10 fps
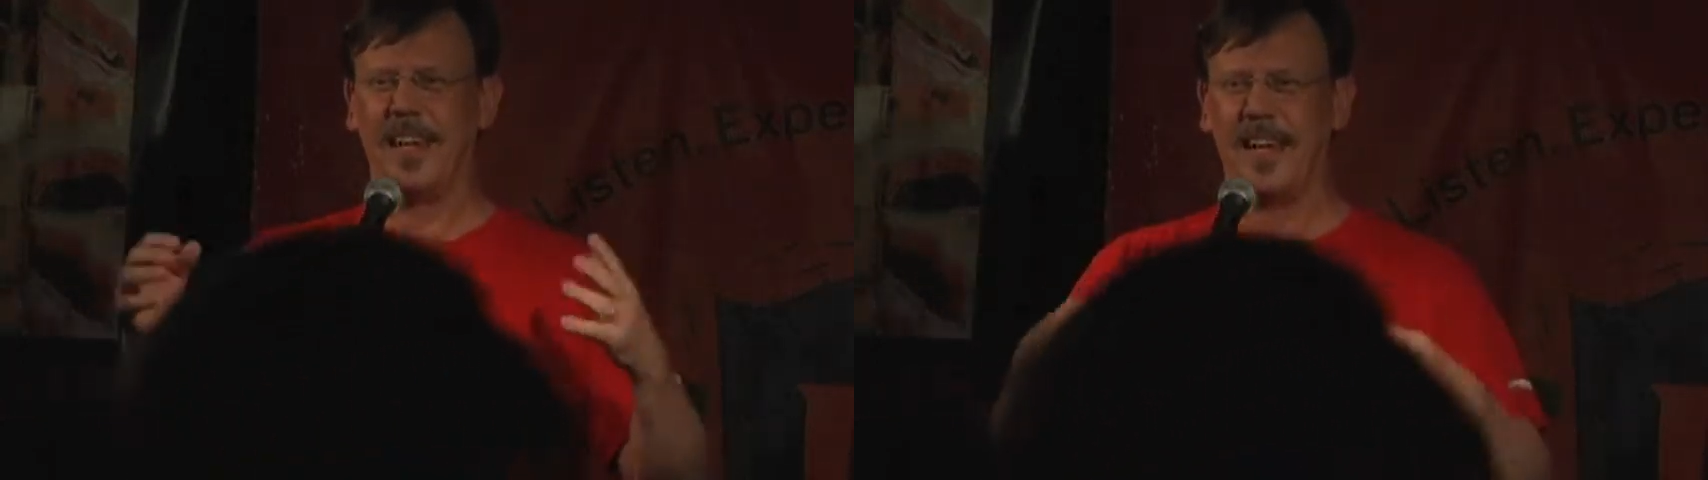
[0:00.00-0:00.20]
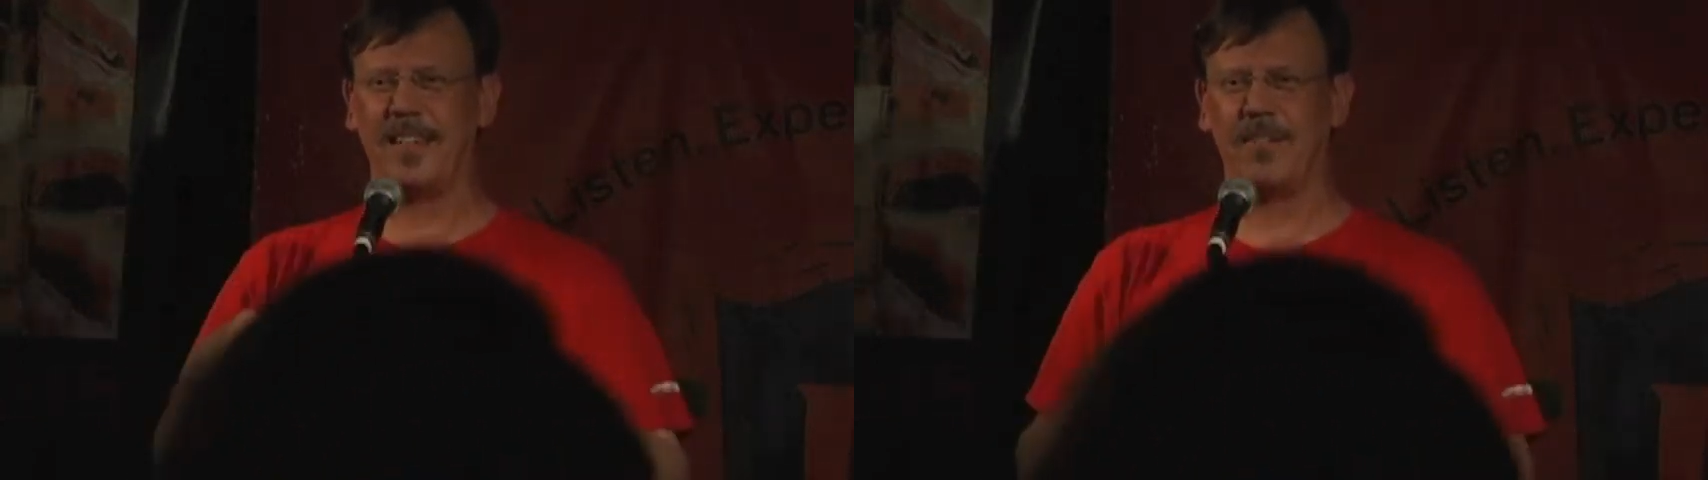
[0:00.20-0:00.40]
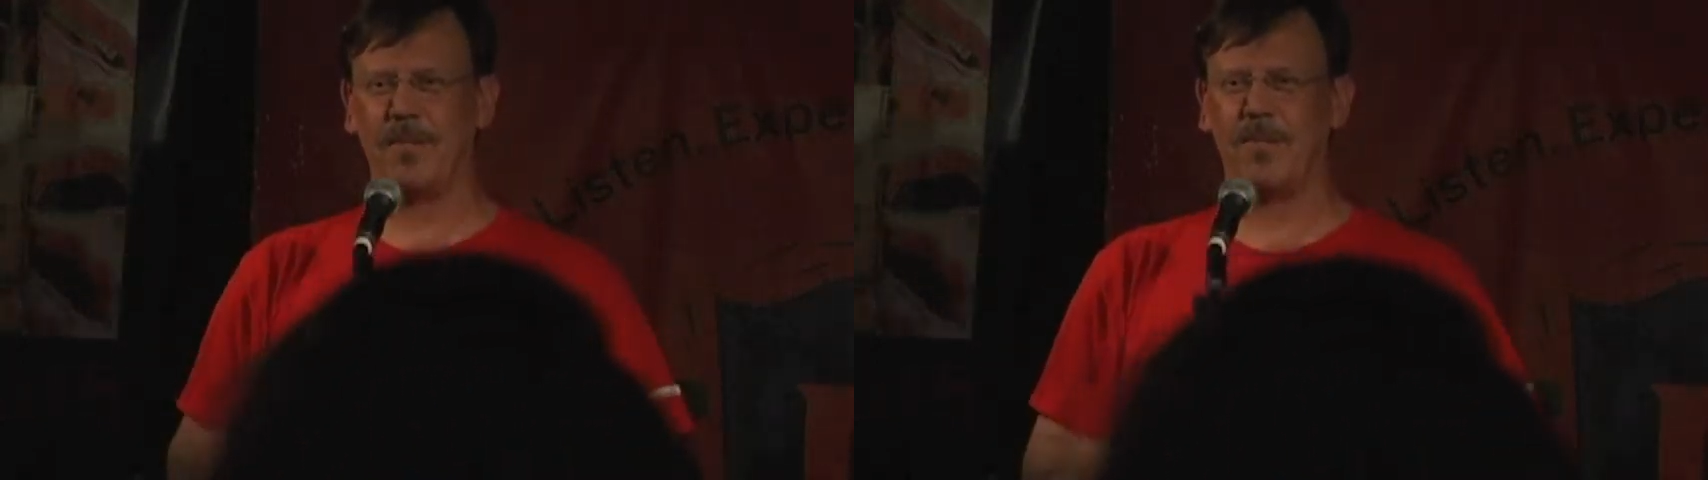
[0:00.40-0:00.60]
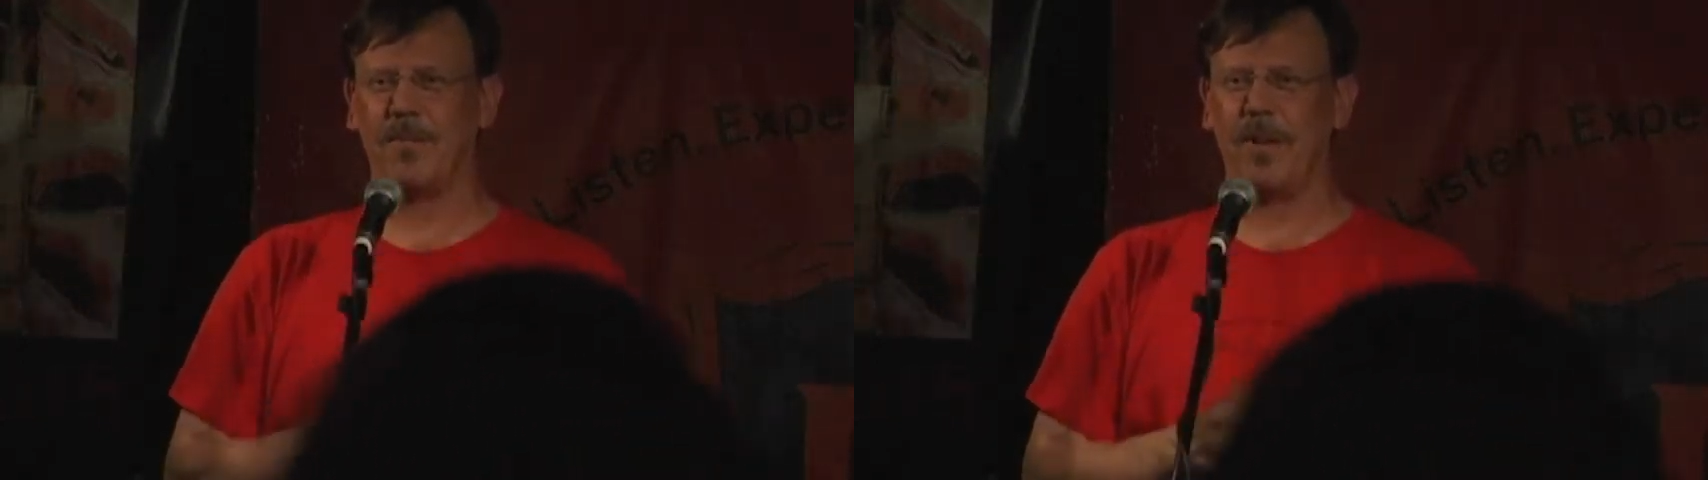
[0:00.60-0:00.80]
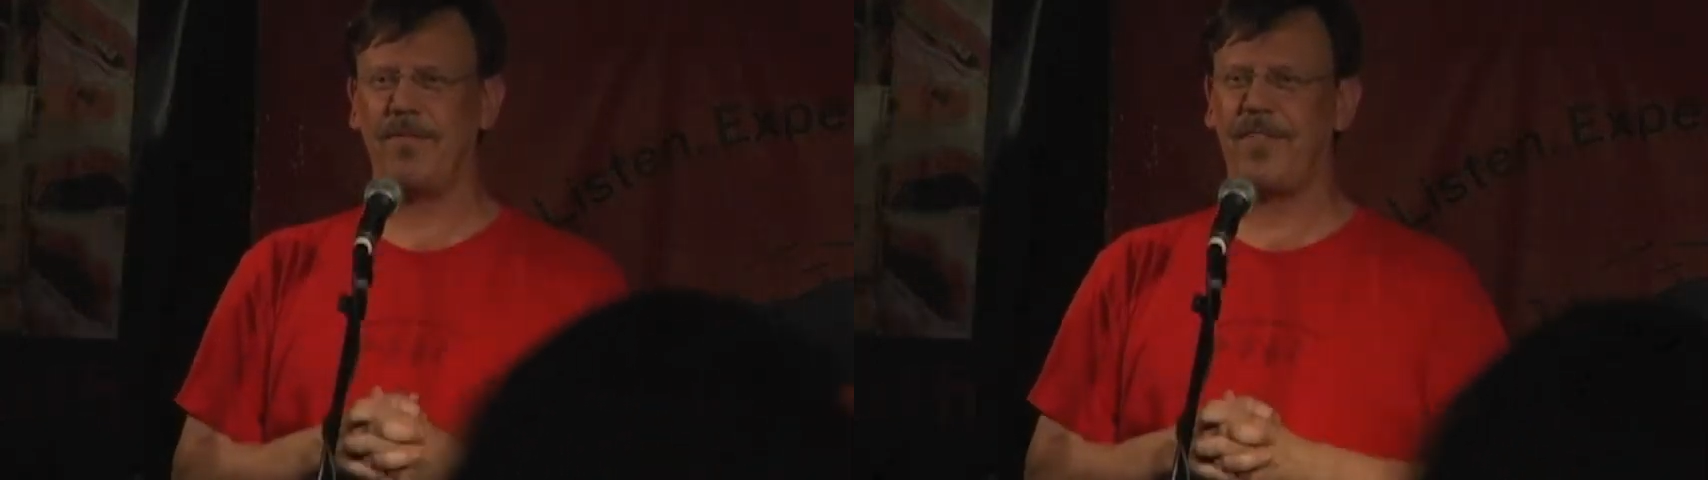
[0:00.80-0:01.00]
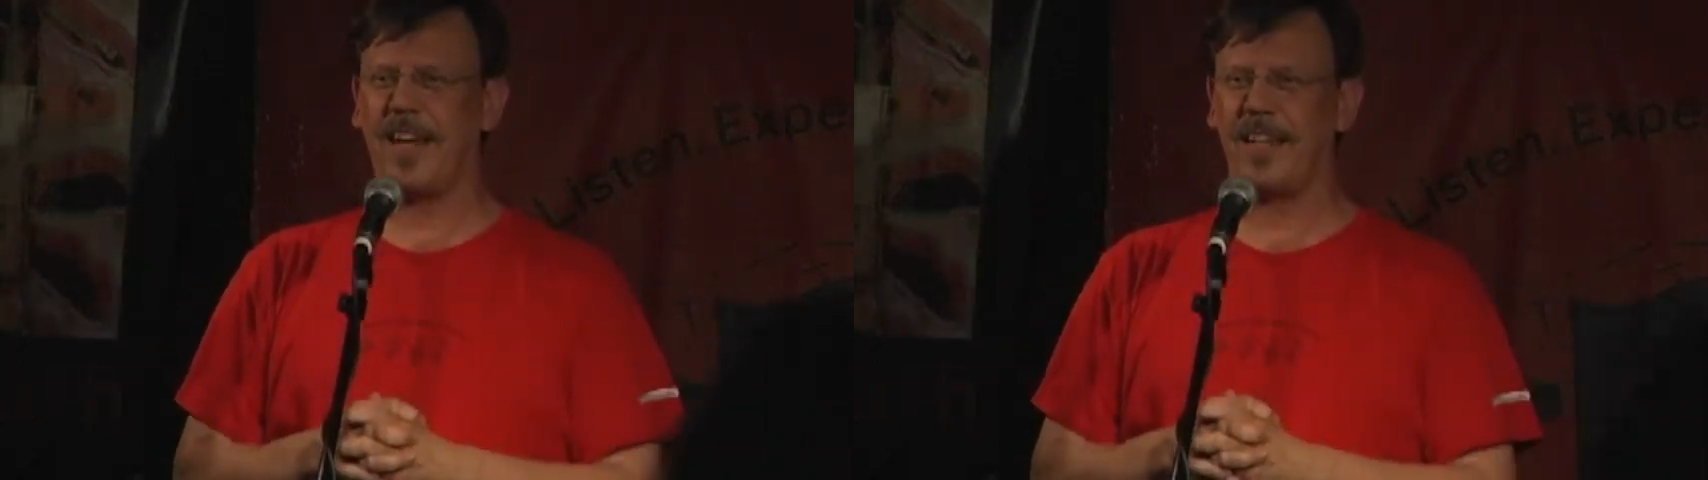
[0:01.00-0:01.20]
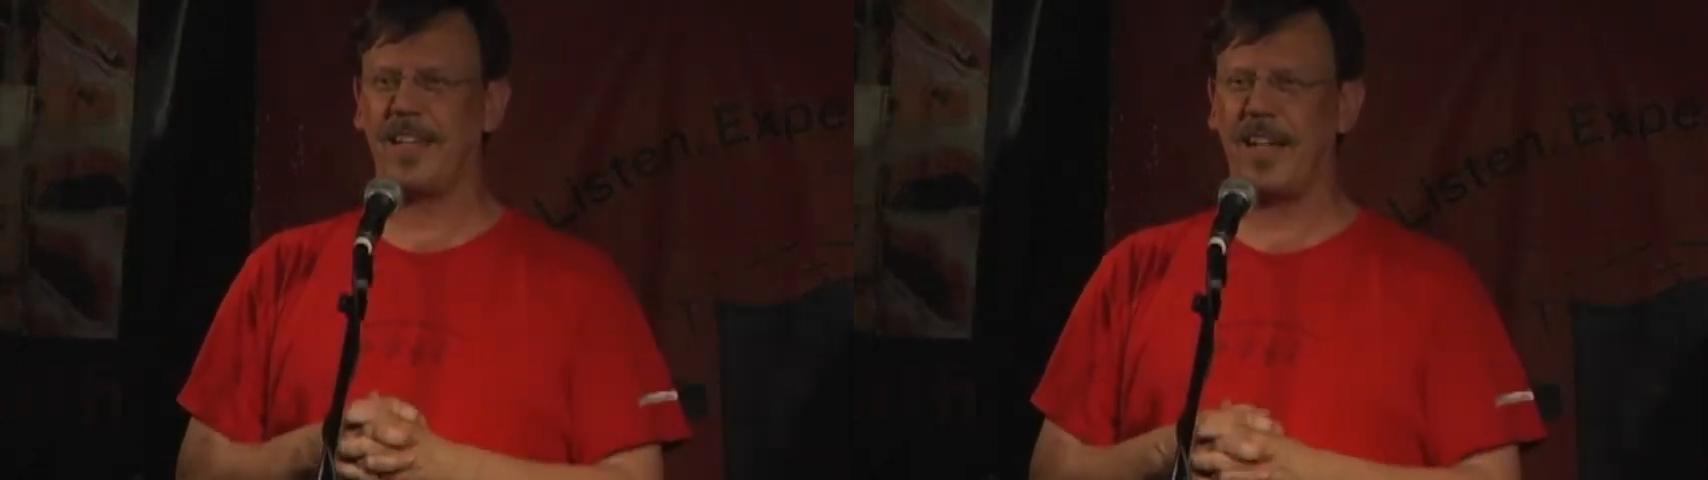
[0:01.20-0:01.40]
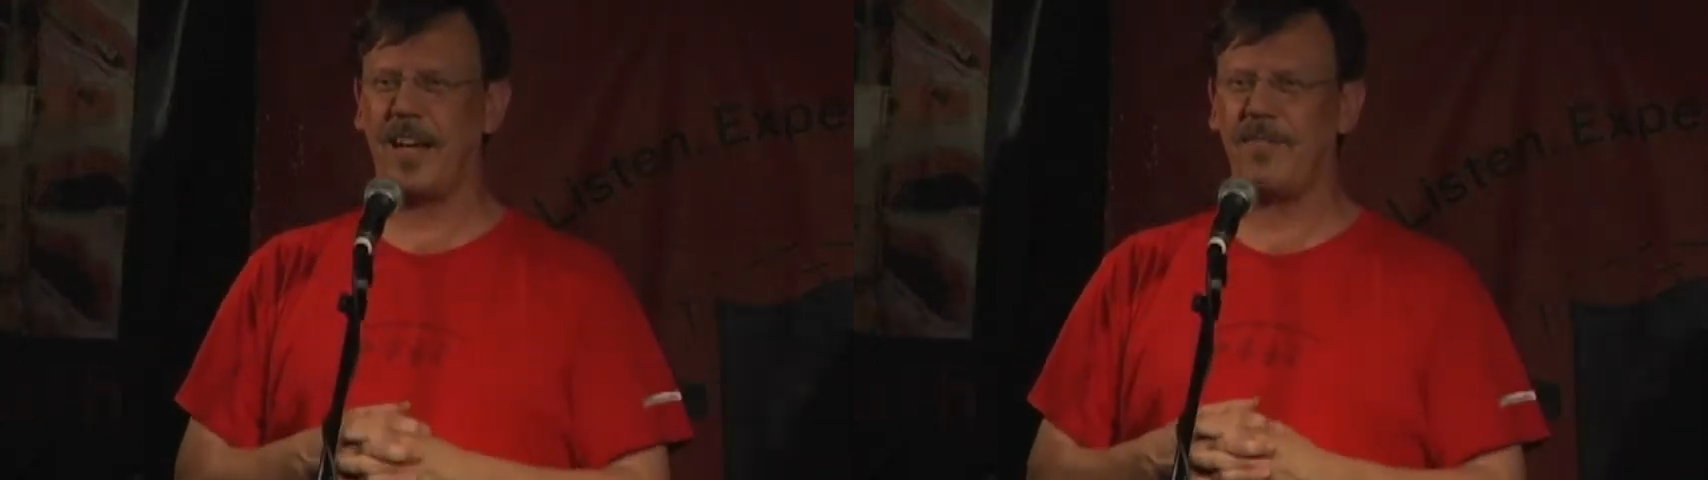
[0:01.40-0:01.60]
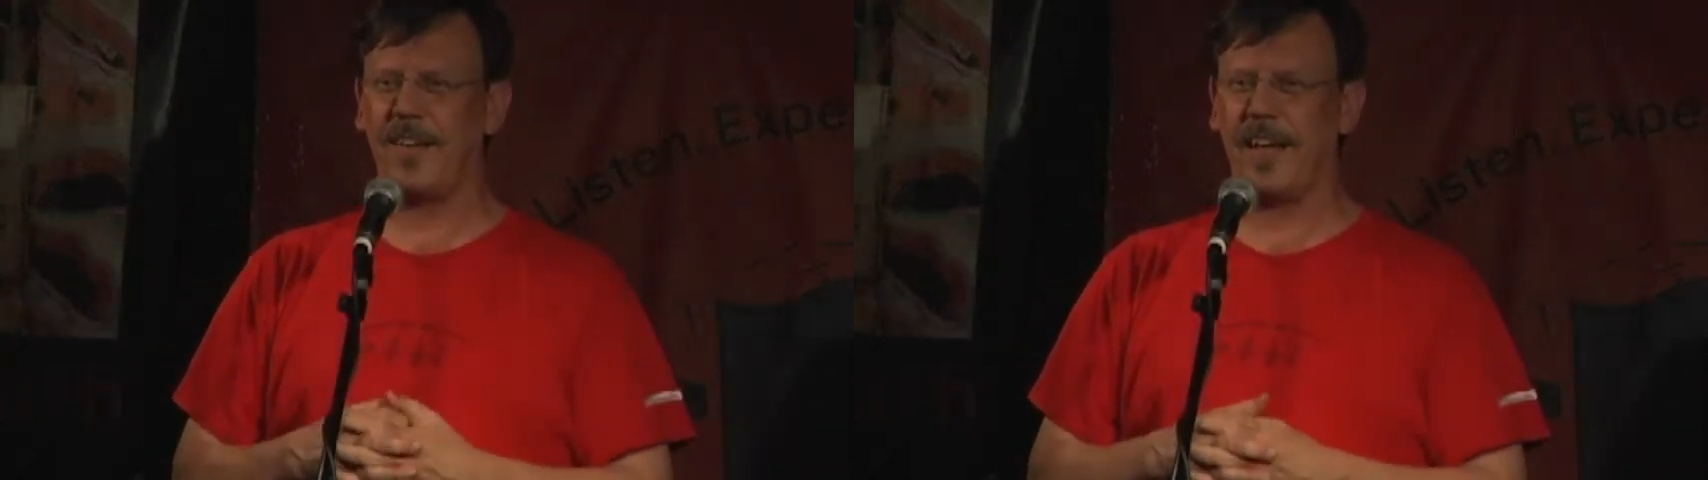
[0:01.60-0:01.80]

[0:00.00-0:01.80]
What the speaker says: and we fell in love,